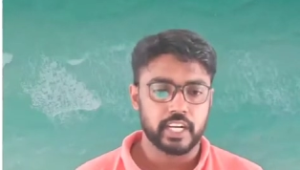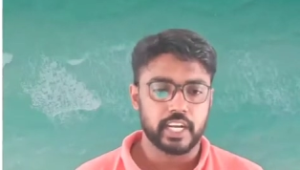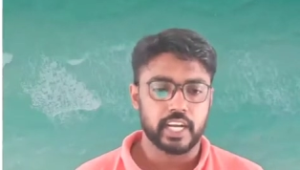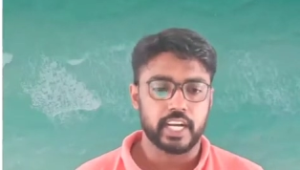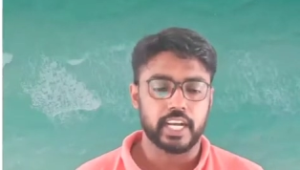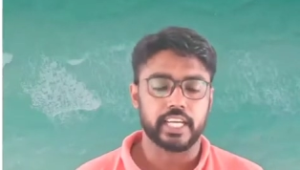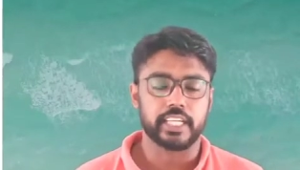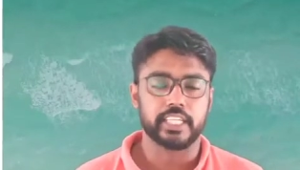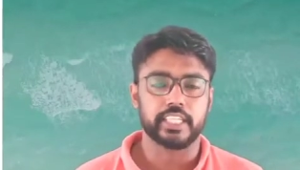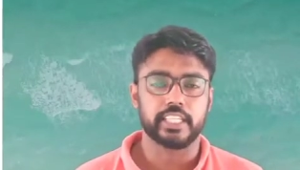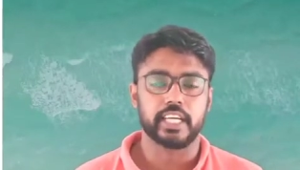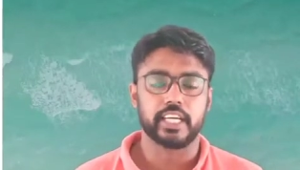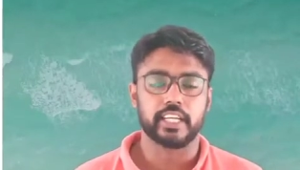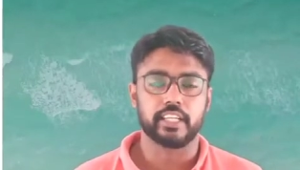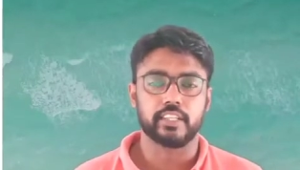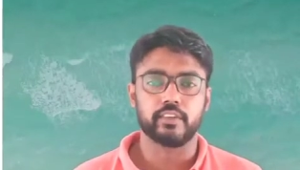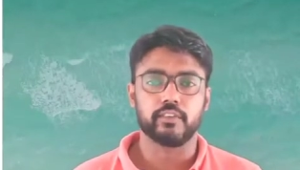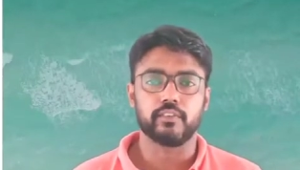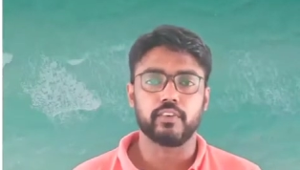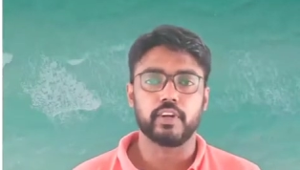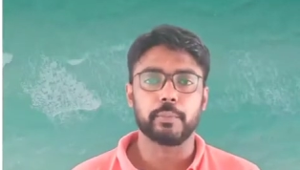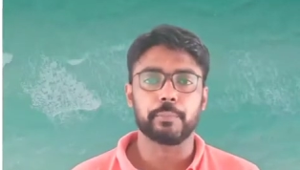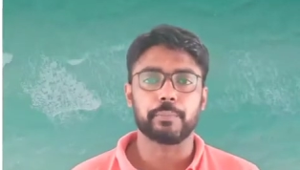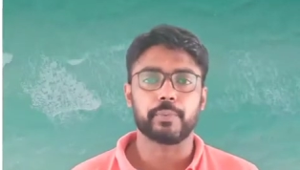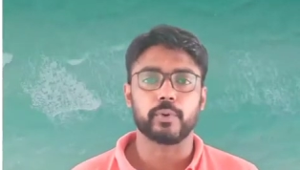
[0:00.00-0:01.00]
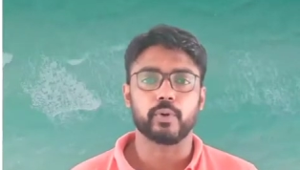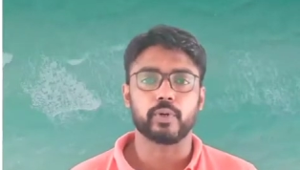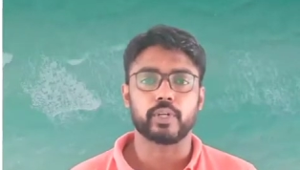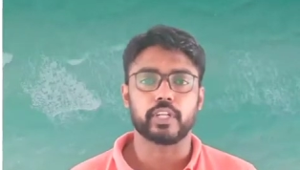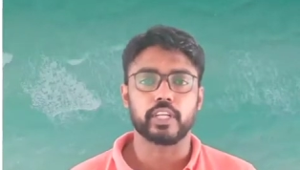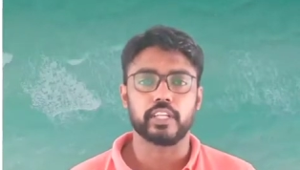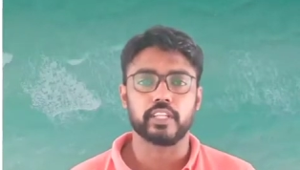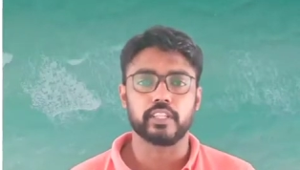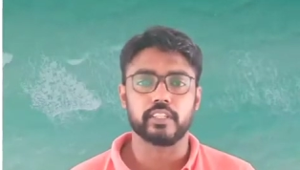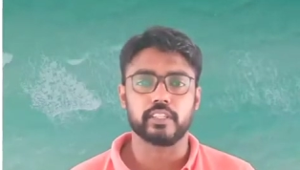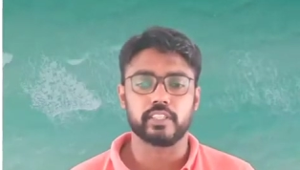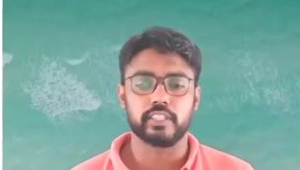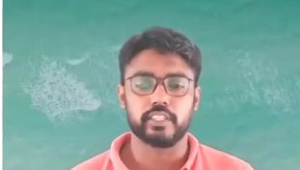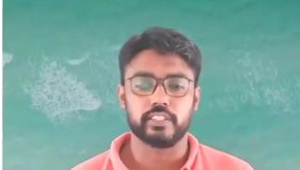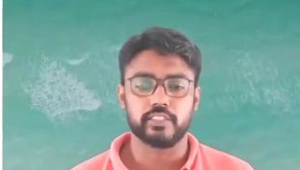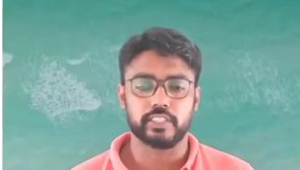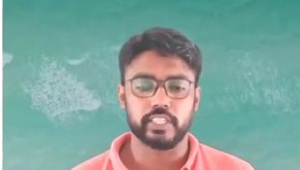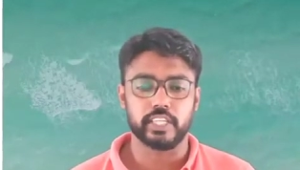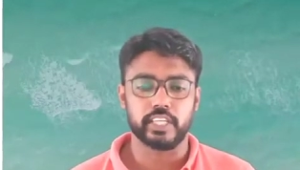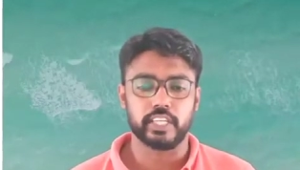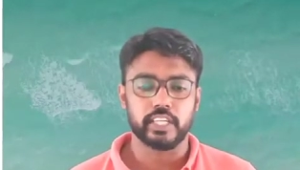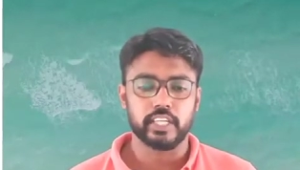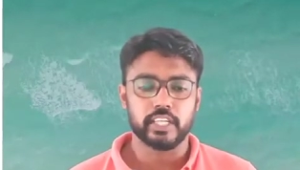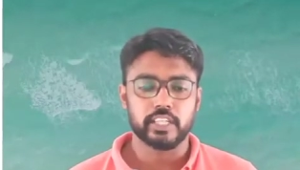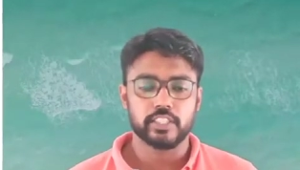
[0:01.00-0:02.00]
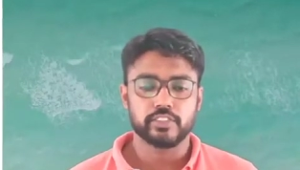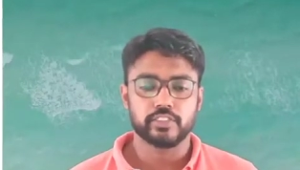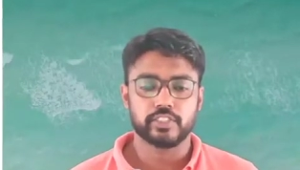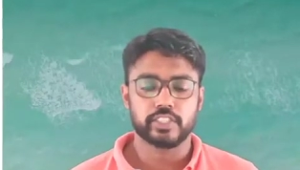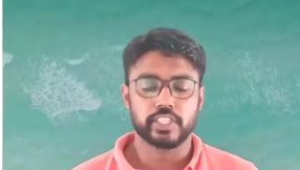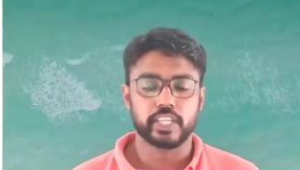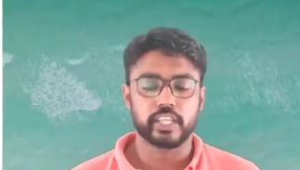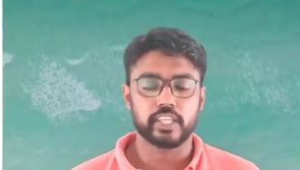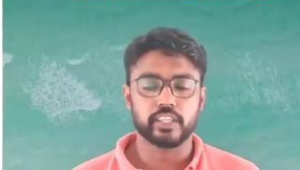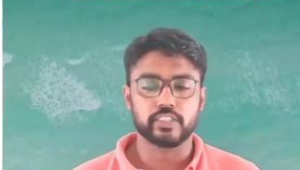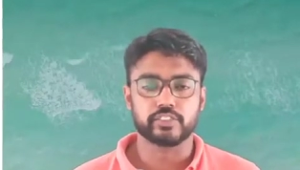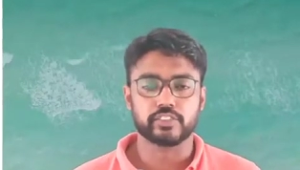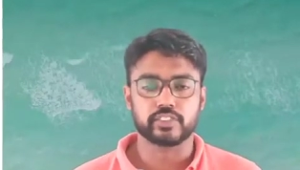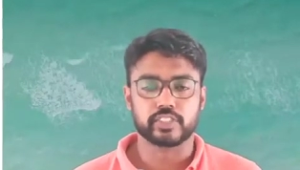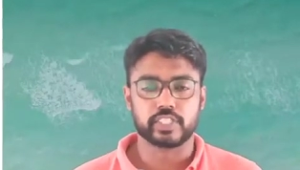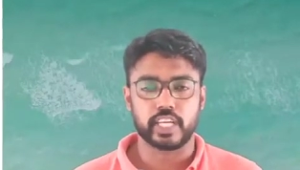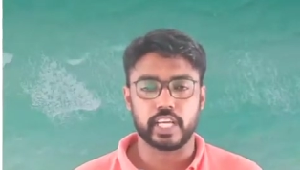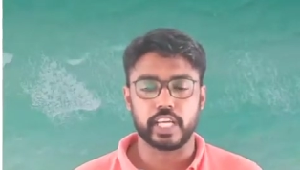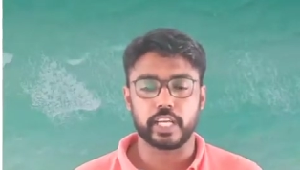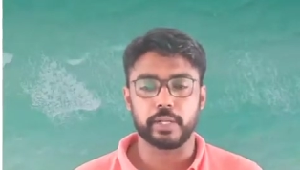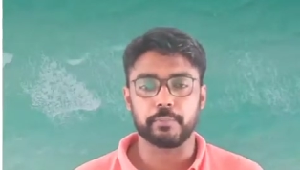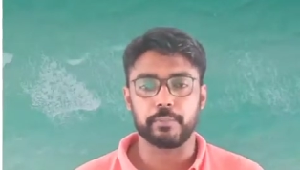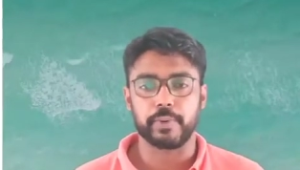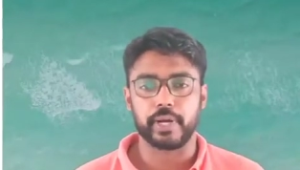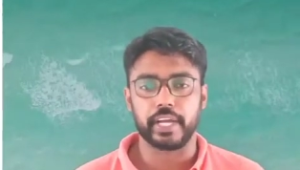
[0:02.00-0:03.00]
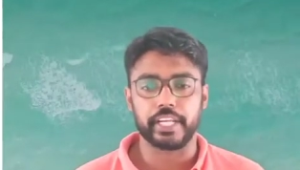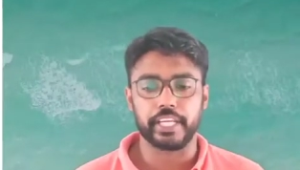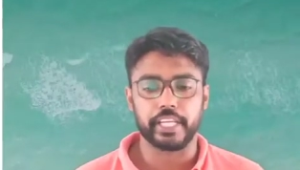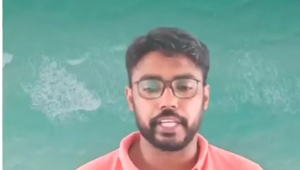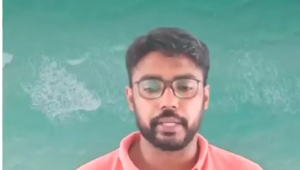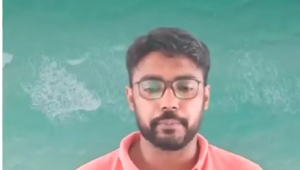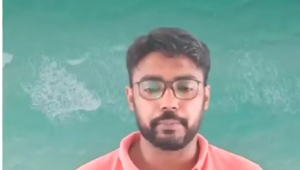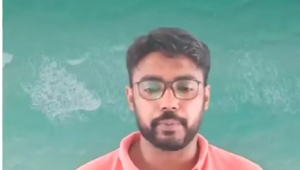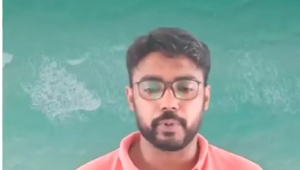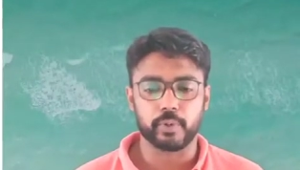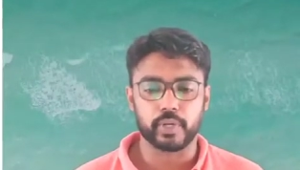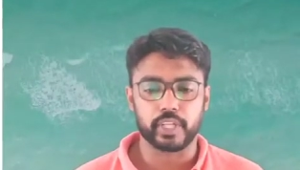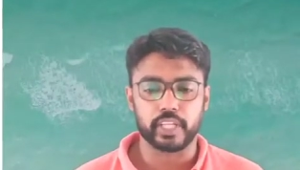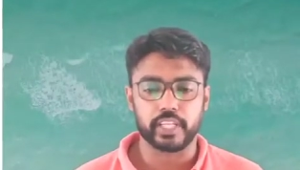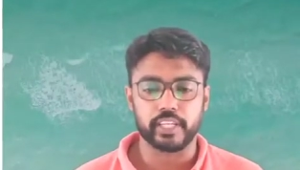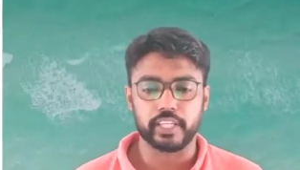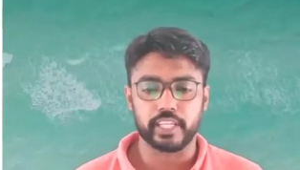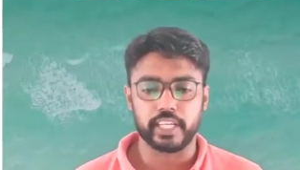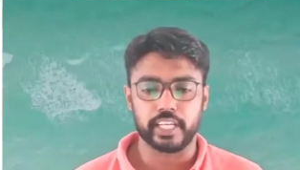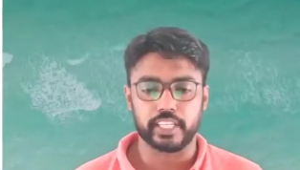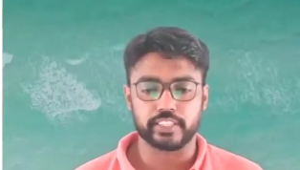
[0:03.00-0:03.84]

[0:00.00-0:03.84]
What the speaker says: And another one protein is a single strand binding protein